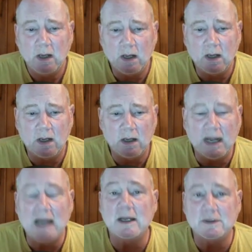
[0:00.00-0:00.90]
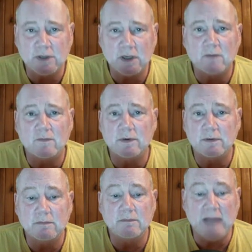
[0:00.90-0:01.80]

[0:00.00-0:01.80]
I got you covered.